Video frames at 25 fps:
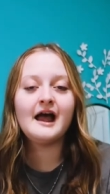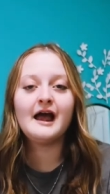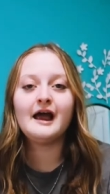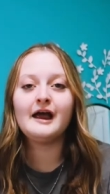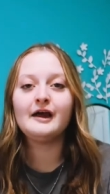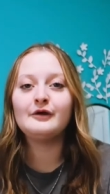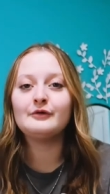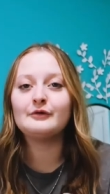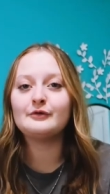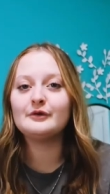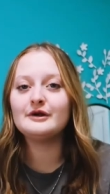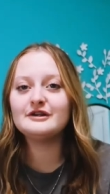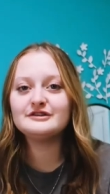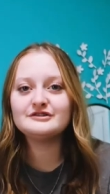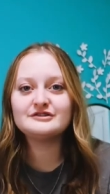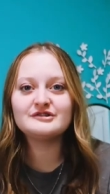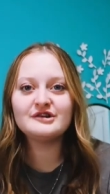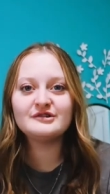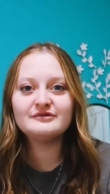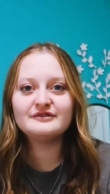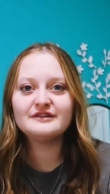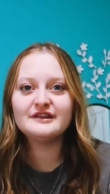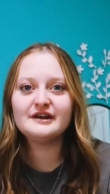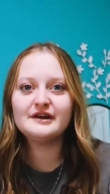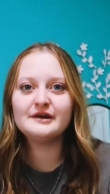I rushed
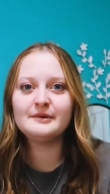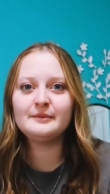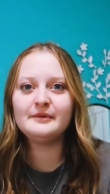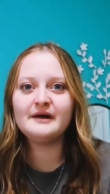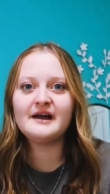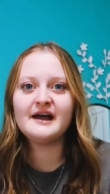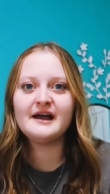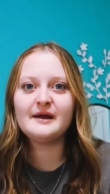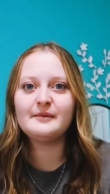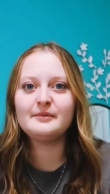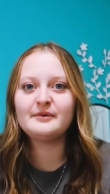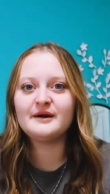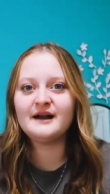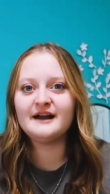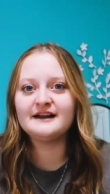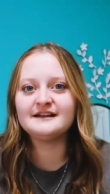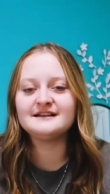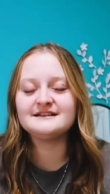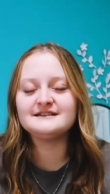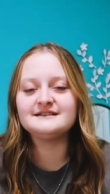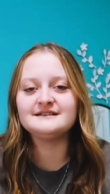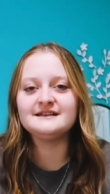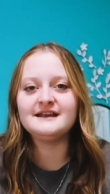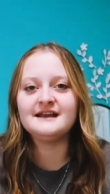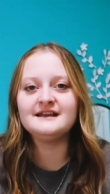over there to buy a
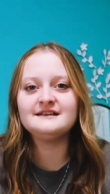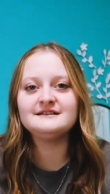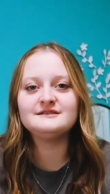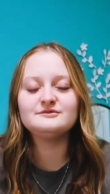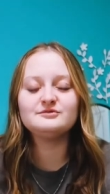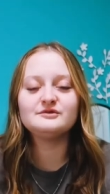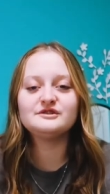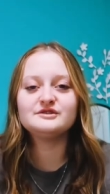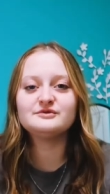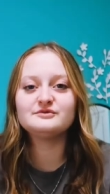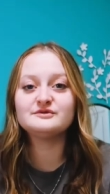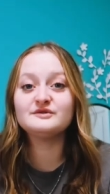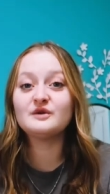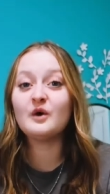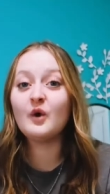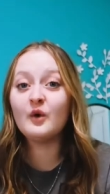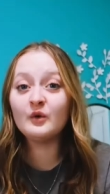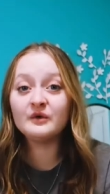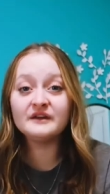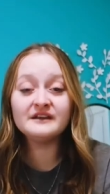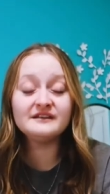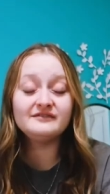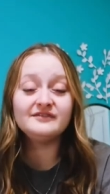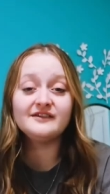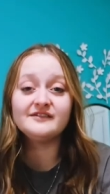practice test, which was
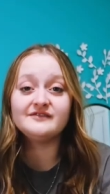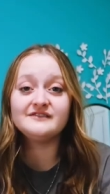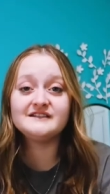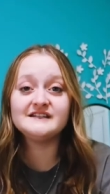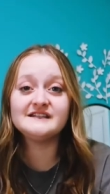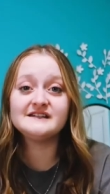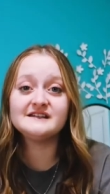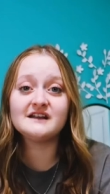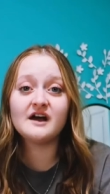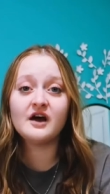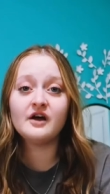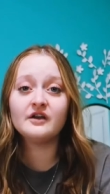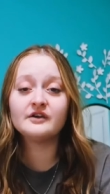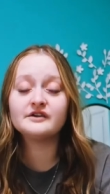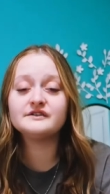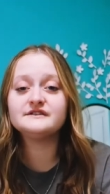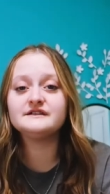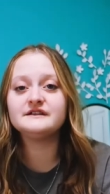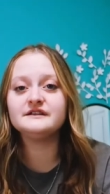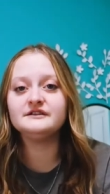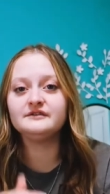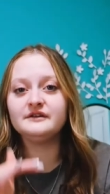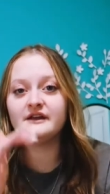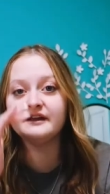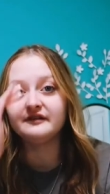only
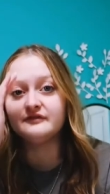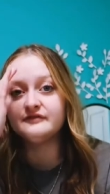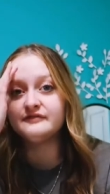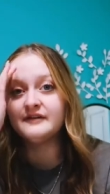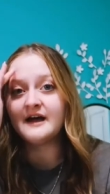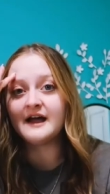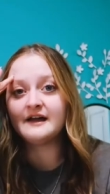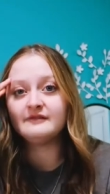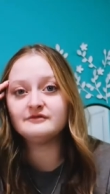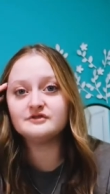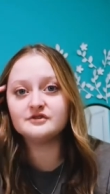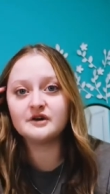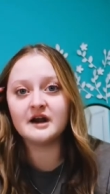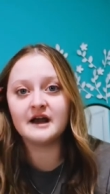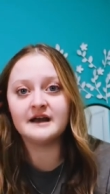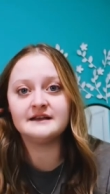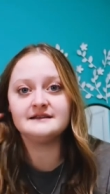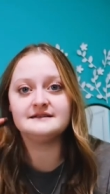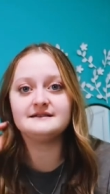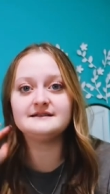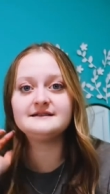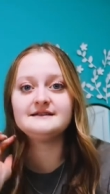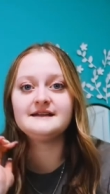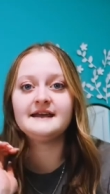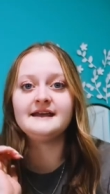$15, and you get 5
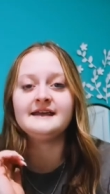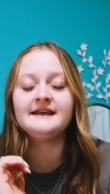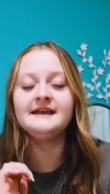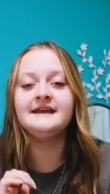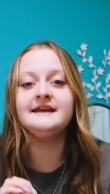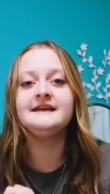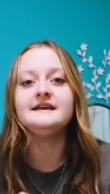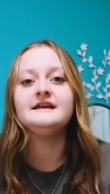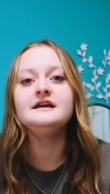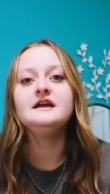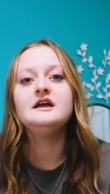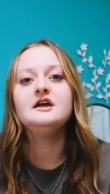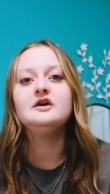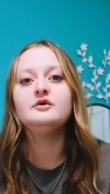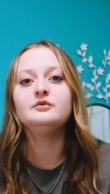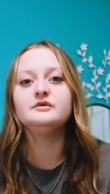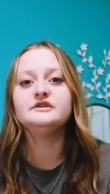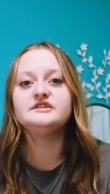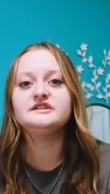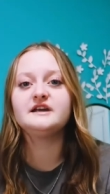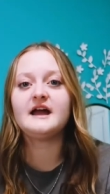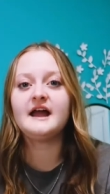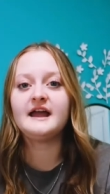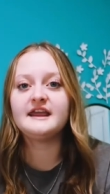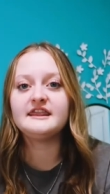tries to take it,
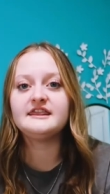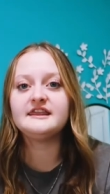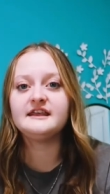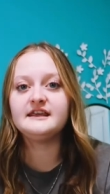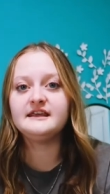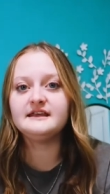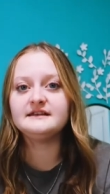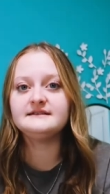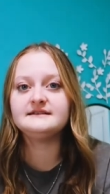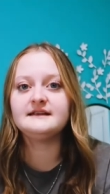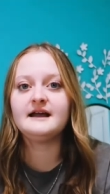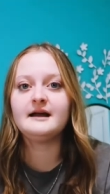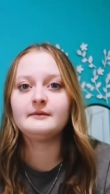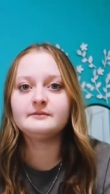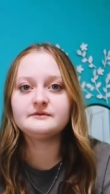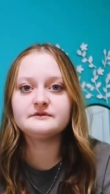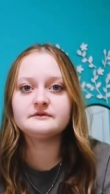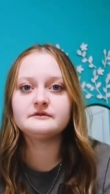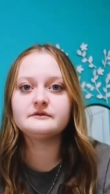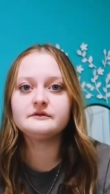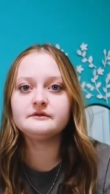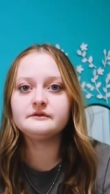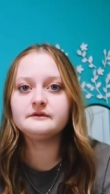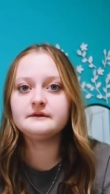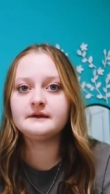which I think is
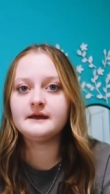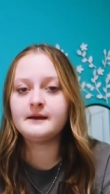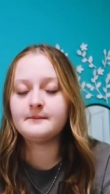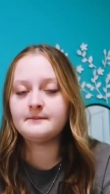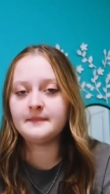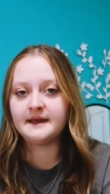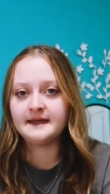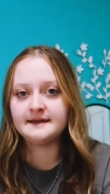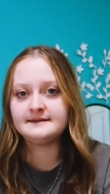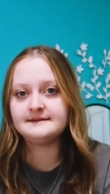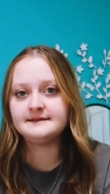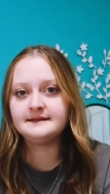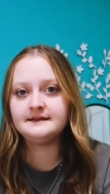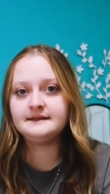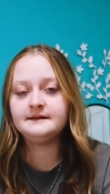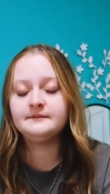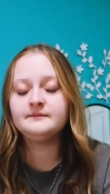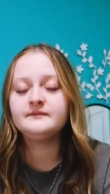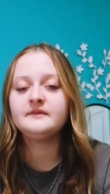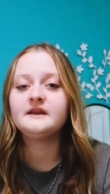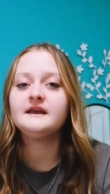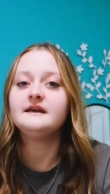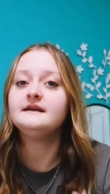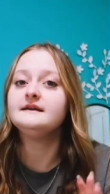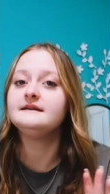absolutely
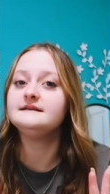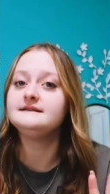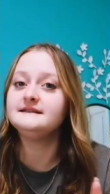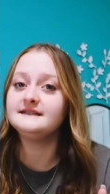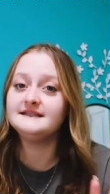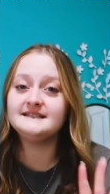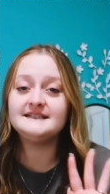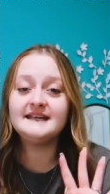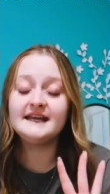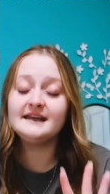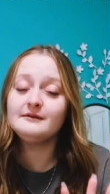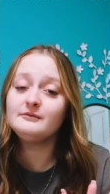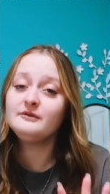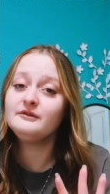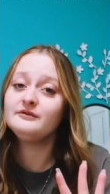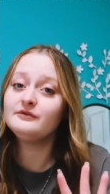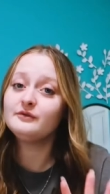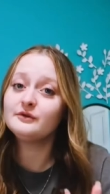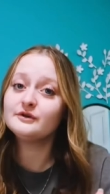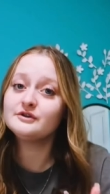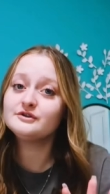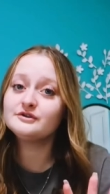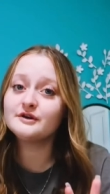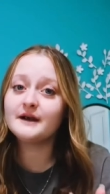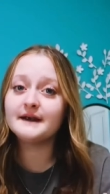amazing. It did take me
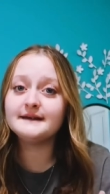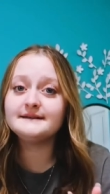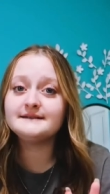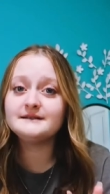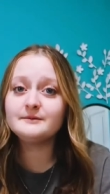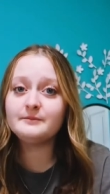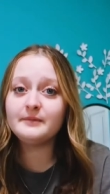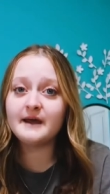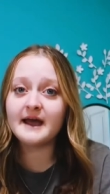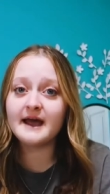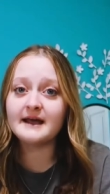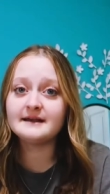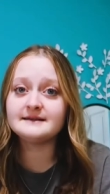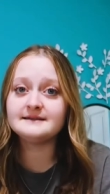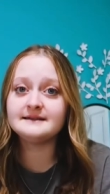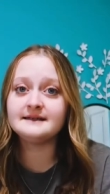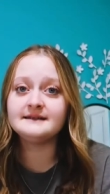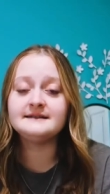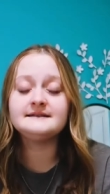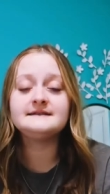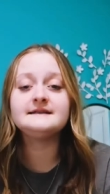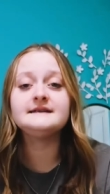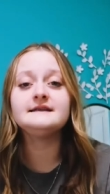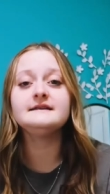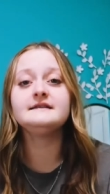4 tries to pass
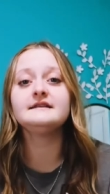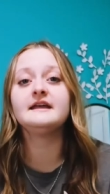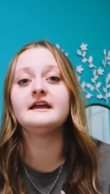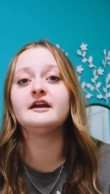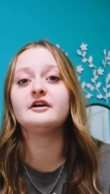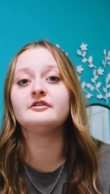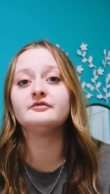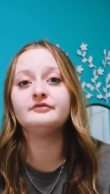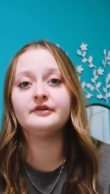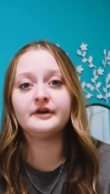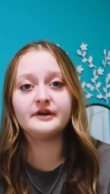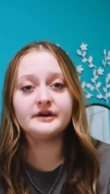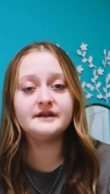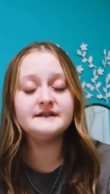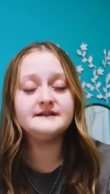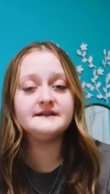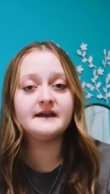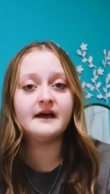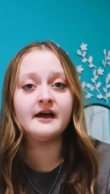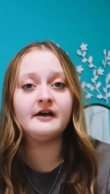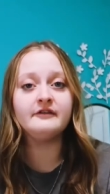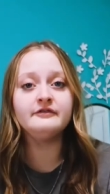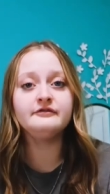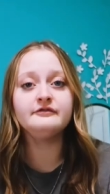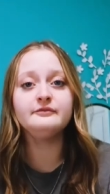it. They are very
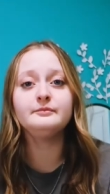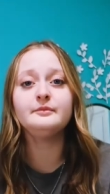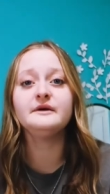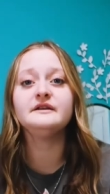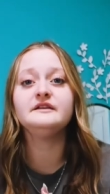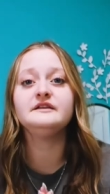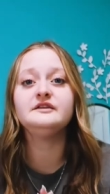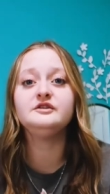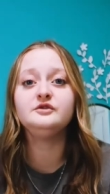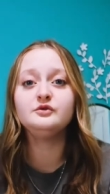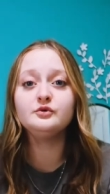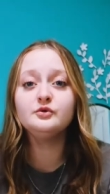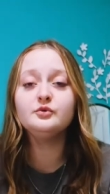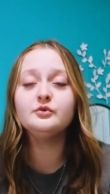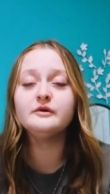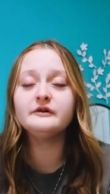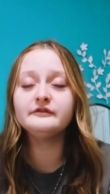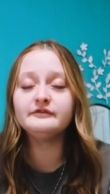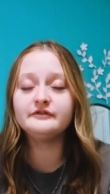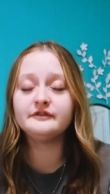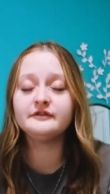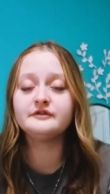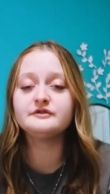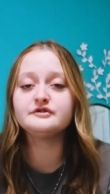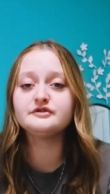tough, but you will
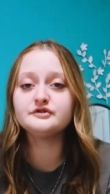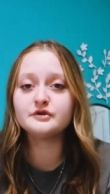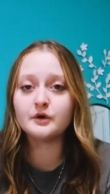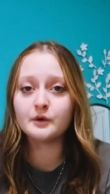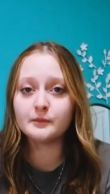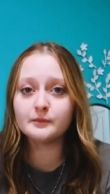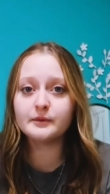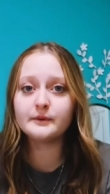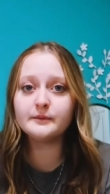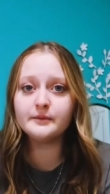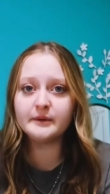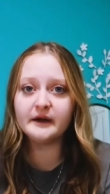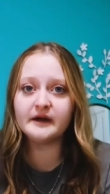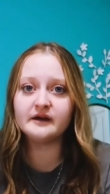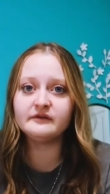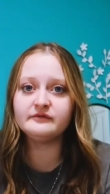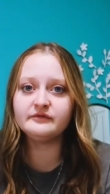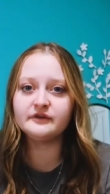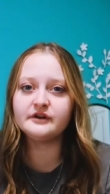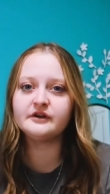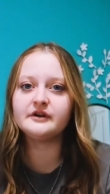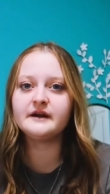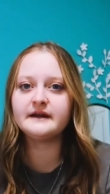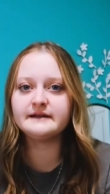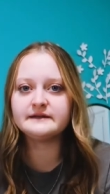feel so prepared
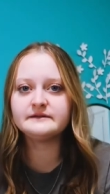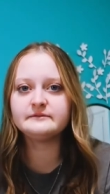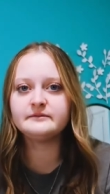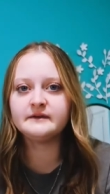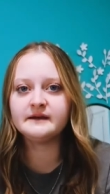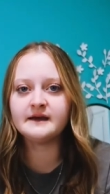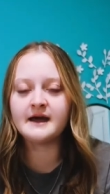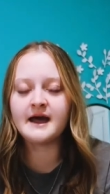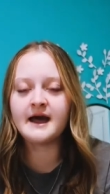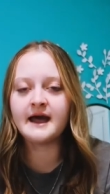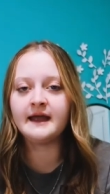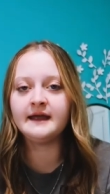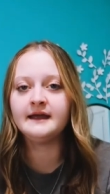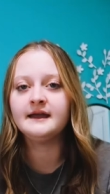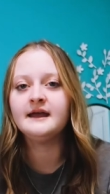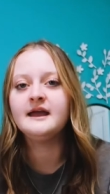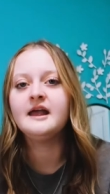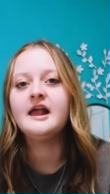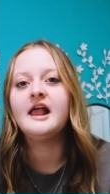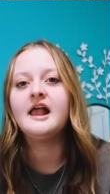for your SPI.